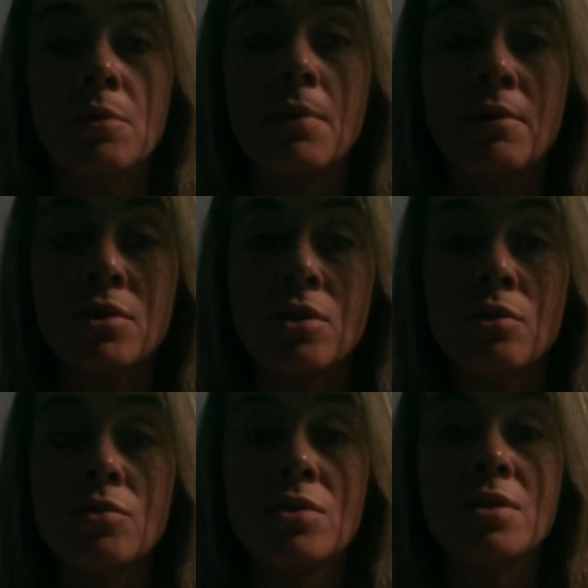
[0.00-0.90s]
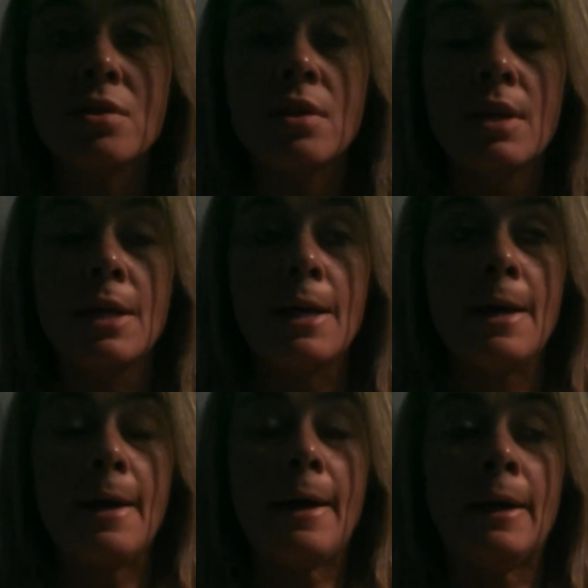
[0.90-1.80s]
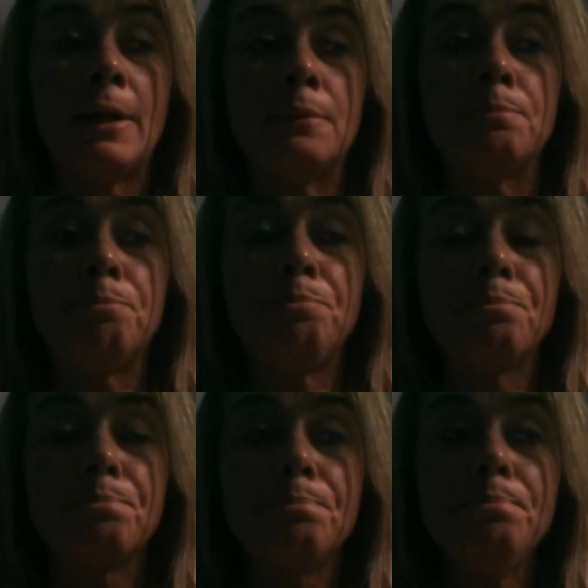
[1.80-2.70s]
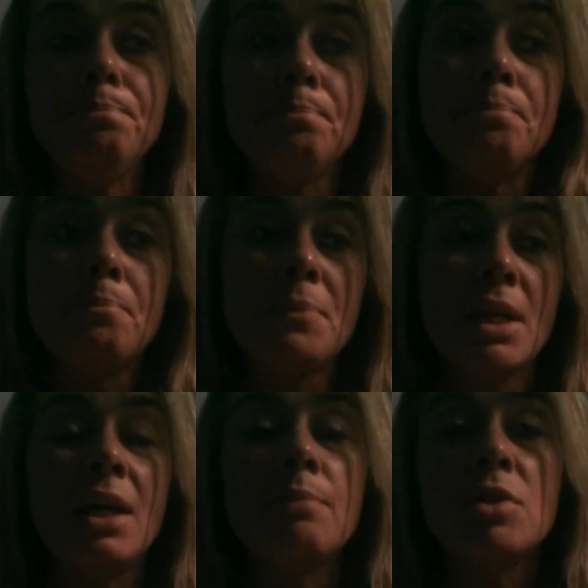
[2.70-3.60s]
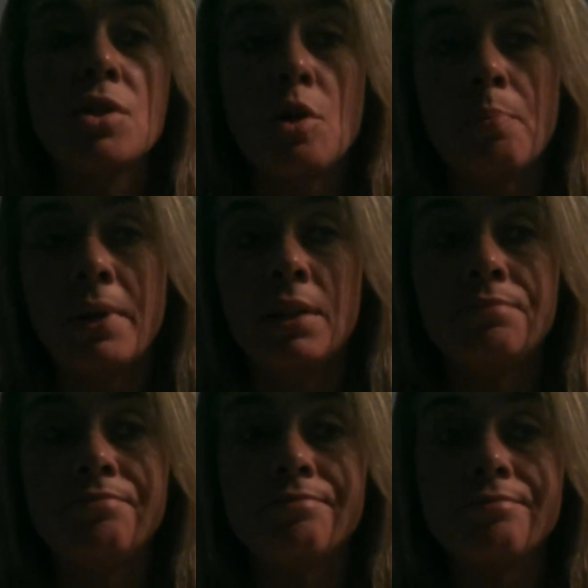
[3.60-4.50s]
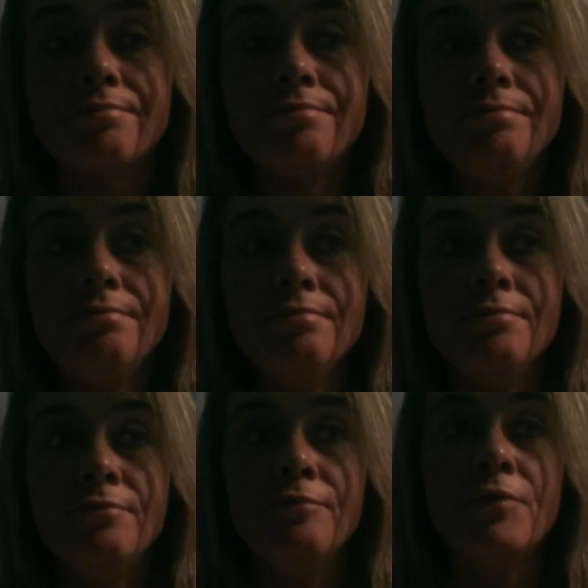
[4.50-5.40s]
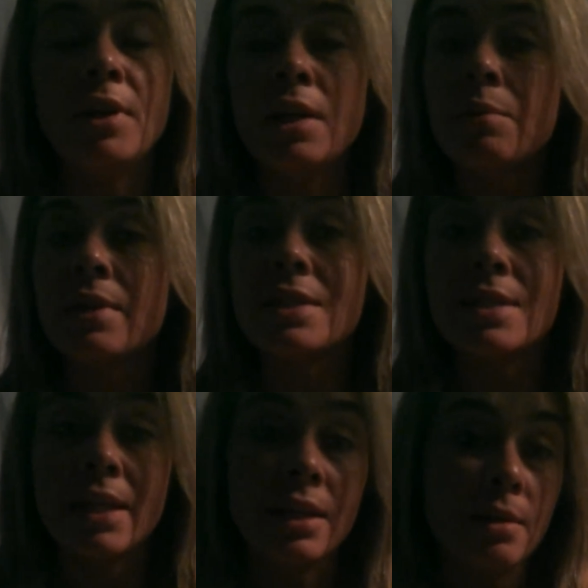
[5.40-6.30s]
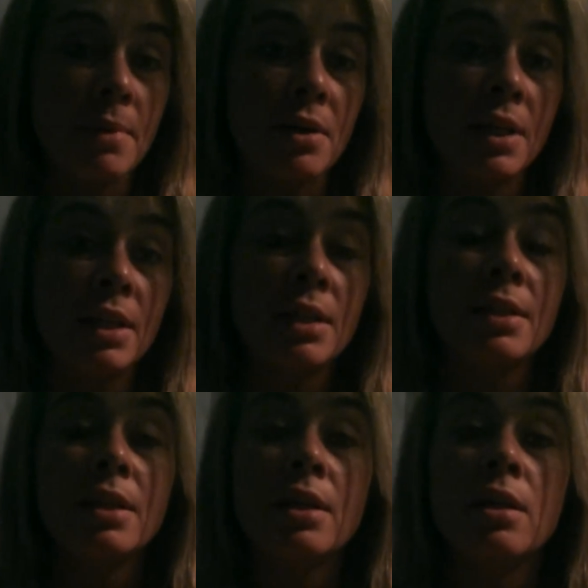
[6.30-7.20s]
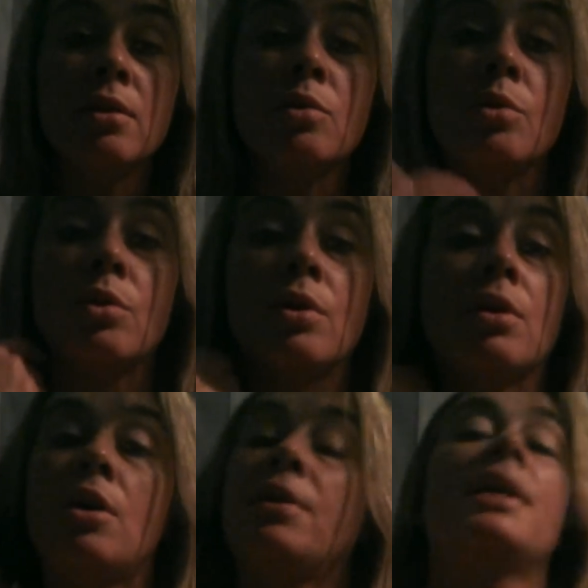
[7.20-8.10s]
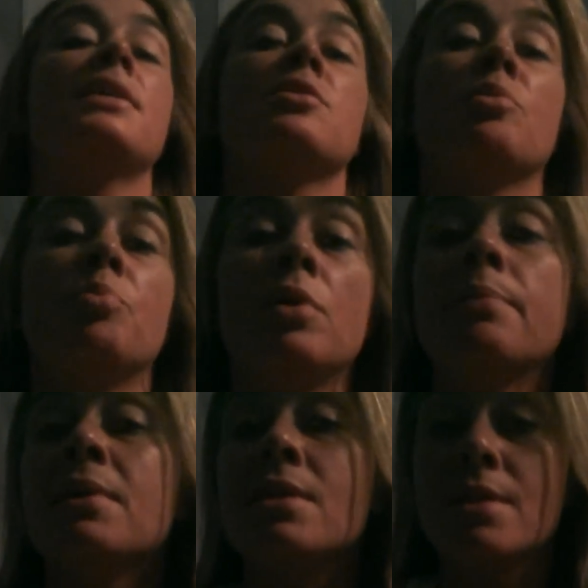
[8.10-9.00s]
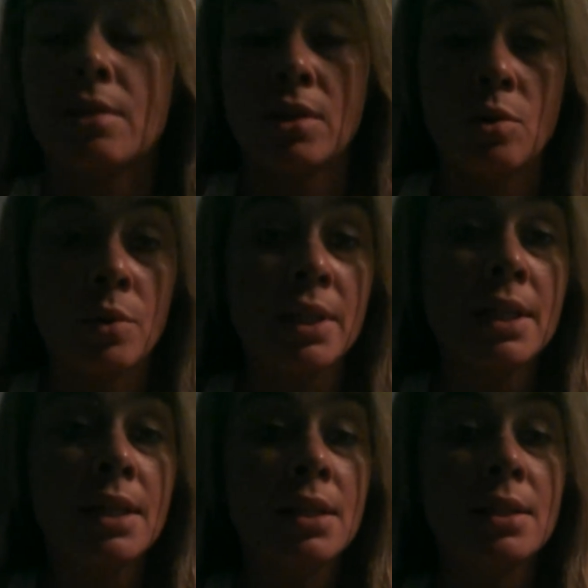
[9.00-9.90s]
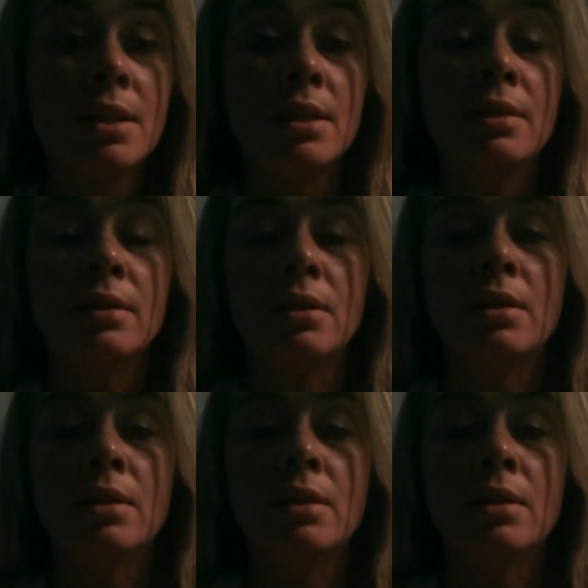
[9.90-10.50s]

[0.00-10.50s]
with my results. And I'm just hoping for anyone that's thinking about getting it done or already has their appointments going to get it done,